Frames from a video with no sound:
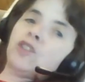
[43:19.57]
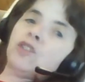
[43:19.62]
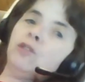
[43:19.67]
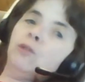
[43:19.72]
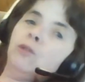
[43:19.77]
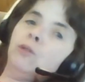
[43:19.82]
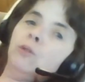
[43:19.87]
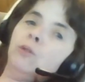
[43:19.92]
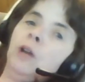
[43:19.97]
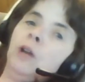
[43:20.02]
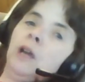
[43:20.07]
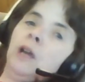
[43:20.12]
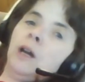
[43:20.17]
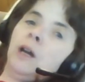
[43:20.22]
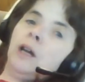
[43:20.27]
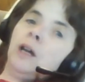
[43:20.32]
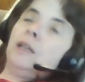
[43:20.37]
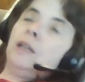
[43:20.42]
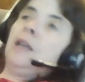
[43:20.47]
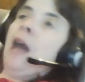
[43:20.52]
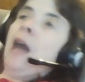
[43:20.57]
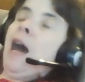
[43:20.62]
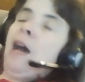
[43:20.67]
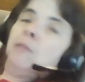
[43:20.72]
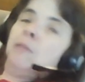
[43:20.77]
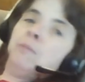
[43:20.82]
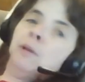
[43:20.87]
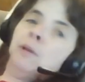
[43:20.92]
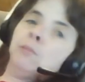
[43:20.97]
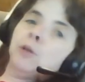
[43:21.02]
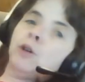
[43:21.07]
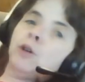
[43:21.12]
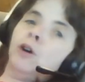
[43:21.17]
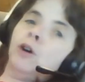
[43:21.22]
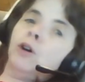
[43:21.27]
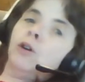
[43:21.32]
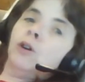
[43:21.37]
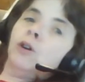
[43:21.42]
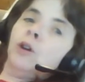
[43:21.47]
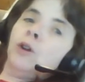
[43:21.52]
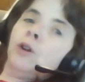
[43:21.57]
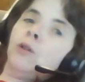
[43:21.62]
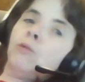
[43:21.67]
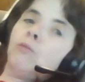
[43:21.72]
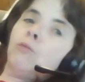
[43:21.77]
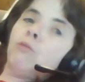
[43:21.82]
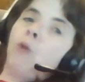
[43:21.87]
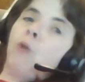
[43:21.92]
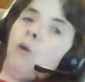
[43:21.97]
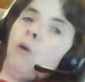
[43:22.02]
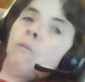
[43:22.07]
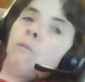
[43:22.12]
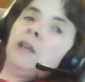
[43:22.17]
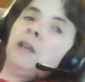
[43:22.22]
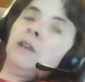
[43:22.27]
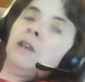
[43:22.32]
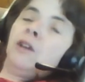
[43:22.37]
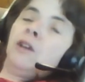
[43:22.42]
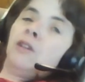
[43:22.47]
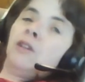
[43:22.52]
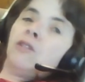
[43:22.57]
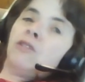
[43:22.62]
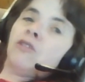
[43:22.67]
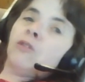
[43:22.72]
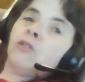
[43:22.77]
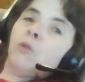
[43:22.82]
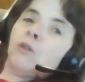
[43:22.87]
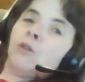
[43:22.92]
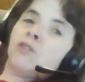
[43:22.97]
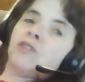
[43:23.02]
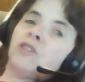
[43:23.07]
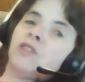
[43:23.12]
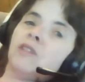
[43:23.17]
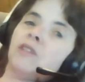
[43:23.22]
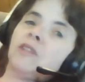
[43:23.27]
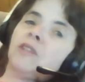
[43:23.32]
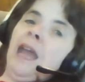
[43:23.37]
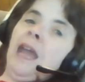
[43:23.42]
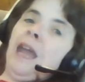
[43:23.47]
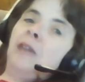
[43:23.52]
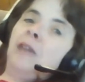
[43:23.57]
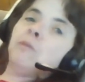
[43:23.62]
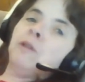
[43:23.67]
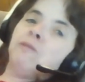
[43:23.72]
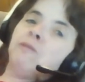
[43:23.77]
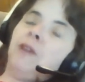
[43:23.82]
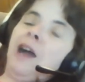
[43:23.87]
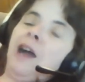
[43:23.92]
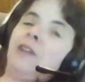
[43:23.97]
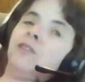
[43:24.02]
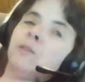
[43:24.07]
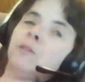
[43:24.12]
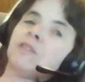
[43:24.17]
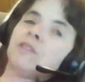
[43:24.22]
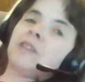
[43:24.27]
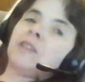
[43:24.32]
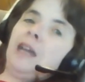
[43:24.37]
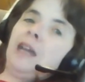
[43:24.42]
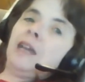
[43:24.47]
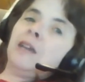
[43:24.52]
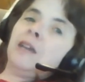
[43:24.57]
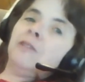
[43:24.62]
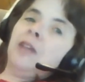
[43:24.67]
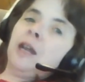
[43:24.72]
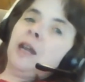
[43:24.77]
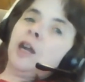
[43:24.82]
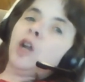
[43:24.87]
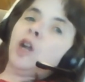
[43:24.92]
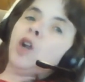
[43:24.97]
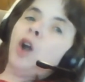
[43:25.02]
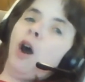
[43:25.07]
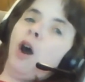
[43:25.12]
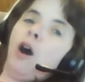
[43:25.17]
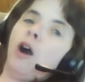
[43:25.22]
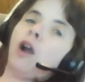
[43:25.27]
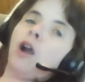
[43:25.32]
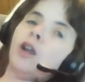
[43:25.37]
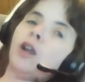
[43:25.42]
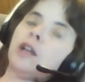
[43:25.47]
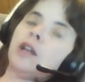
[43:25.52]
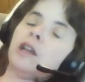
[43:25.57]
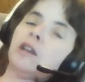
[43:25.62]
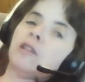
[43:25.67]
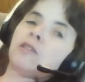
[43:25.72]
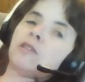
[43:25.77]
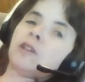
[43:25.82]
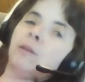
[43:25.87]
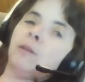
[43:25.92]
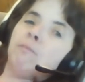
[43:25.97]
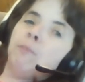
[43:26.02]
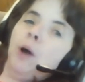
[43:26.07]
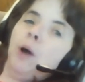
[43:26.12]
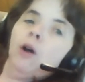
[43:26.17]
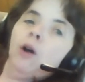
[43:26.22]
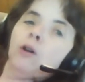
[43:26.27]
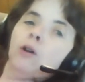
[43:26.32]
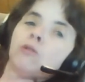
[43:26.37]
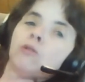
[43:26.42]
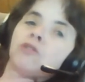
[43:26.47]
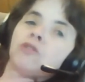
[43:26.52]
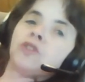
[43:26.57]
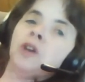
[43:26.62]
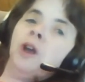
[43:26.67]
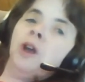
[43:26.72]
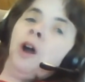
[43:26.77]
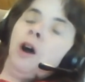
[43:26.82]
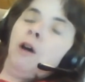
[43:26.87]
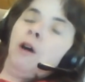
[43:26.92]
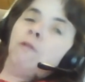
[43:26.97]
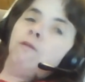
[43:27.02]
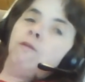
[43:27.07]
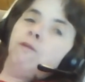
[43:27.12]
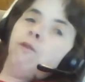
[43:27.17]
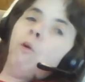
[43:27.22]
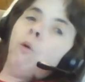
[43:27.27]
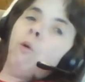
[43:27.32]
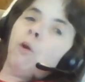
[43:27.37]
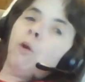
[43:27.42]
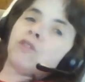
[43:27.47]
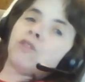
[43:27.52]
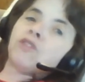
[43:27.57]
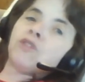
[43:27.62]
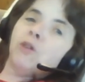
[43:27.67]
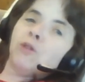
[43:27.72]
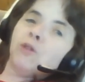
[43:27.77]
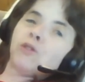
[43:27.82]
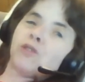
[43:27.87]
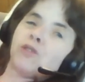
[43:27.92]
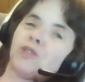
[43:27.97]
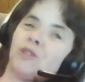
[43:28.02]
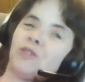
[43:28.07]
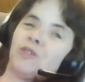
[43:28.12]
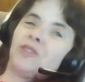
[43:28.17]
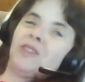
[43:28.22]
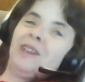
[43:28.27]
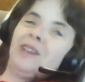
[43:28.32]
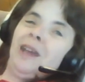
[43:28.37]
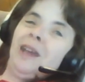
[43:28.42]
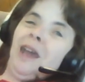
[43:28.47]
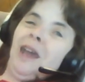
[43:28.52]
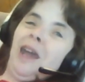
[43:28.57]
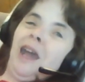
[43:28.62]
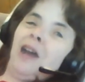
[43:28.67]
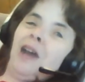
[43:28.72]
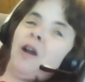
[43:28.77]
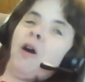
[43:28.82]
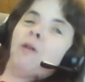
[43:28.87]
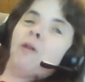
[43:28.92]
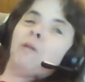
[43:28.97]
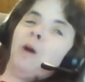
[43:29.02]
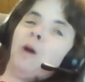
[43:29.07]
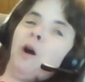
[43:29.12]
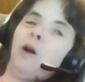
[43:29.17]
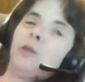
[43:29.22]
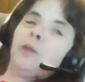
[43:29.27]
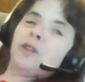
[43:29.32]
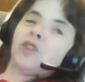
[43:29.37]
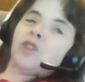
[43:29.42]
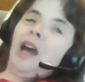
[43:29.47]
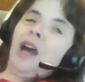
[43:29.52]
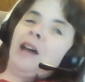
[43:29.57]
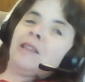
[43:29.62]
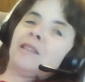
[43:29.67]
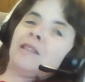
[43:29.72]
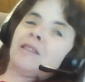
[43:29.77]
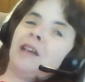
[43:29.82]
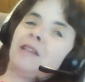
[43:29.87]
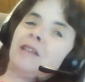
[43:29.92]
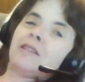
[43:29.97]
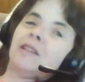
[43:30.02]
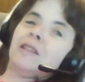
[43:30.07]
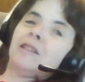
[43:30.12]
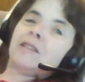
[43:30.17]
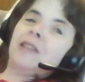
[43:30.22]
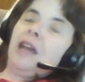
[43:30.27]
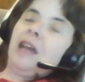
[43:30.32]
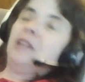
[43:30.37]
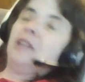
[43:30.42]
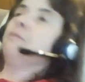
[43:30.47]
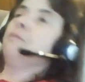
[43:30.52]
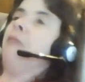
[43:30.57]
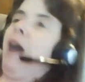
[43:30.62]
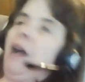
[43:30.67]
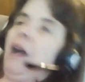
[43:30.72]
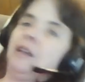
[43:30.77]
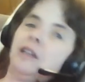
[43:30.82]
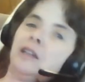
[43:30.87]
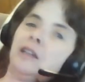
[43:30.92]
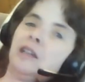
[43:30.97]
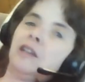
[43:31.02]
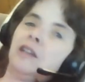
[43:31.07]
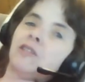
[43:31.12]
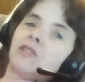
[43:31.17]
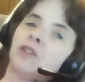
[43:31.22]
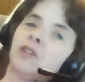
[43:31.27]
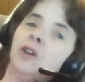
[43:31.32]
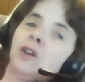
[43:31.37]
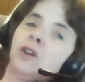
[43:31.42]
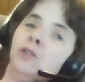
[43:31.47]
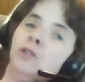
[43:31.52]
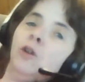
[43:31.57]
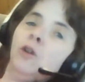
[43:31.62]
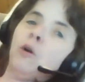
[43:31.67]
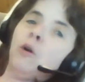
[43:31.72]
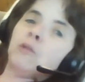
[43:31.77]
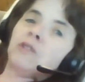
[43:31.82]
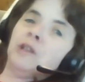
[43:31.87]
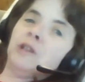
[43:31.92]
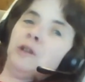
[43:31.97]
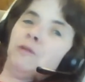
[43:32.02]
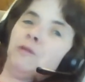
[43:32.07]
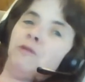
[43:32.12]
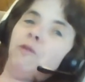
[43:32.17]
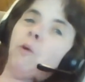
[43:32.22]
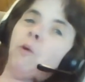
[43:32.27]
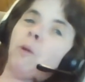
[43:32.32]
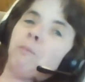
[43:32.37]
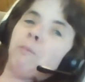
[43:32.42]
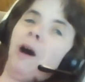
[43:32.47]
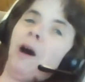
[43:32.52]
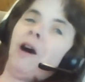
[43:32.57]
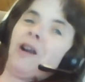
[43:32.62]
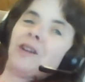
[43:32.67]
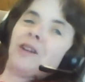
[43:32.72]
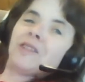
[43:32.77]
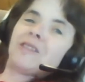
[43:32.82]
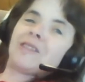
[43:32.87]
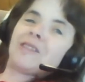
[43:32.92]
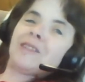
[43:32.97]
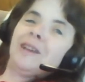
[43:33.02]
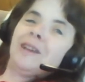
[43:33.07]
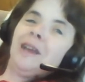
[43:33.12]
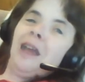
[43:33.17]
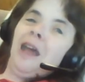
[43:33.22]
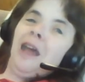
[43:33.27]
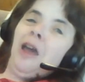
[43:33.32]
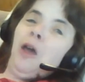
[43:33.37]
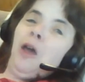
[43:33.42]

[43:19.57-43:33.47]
to non-biblical Roman sources, and we find them saying that a guard is composed of four soldiers. And all that John says is they divided his clothes into four parts.